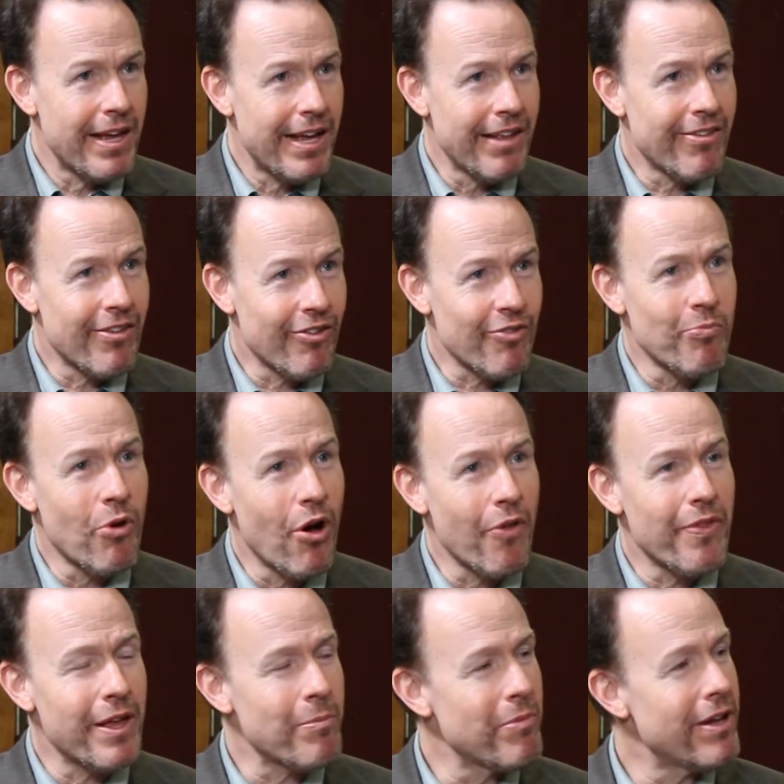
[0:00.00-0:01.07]
it's a small
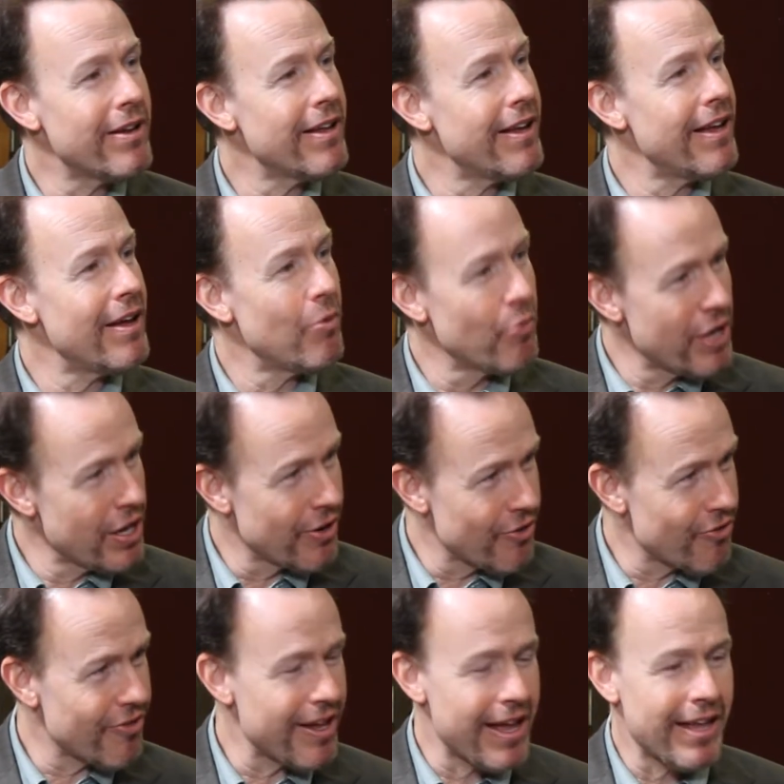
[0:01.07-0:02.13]
thing, but we
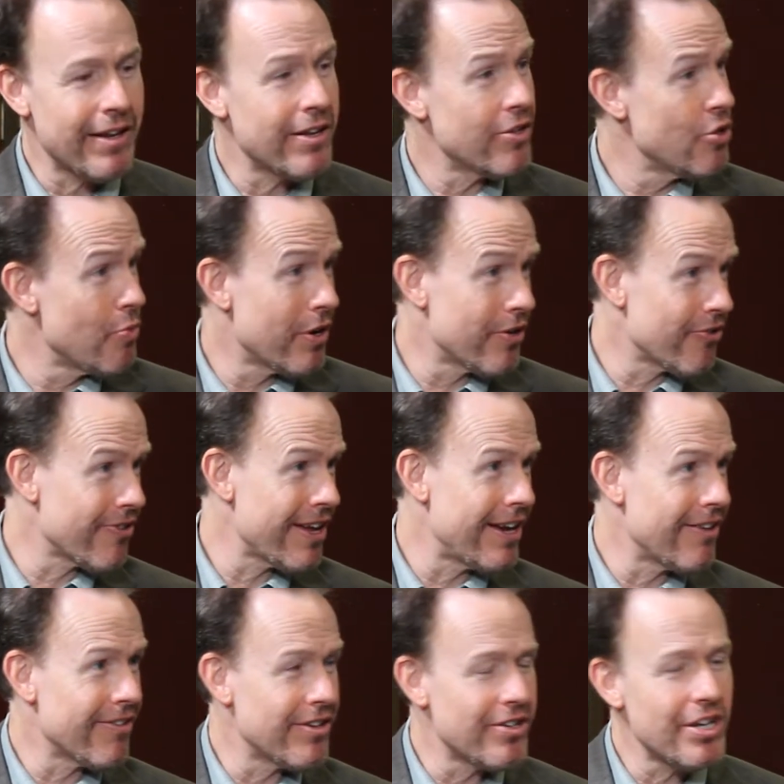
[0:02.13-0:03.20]
understand, and you understand
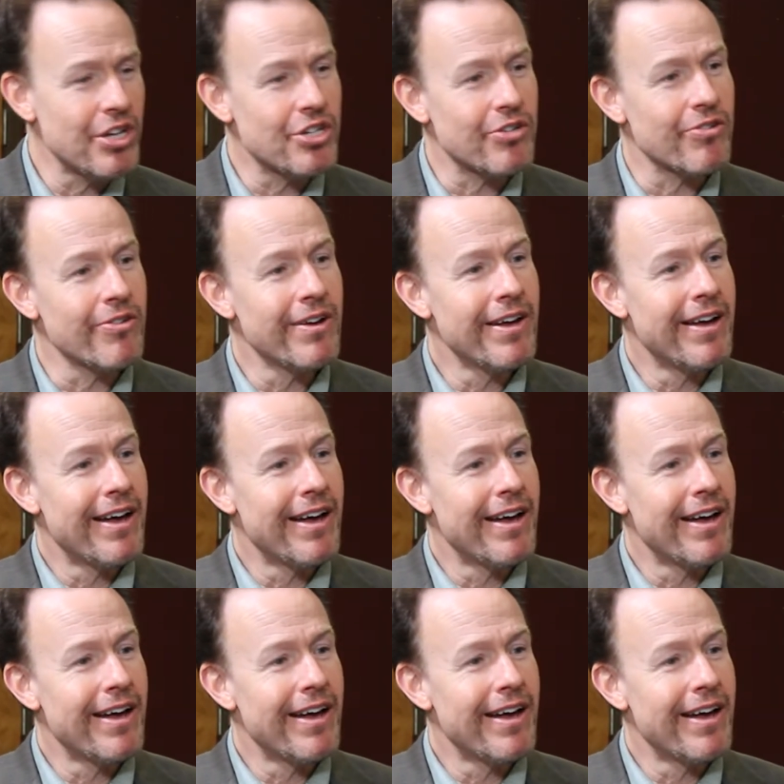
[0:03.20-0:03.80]
as a teacher,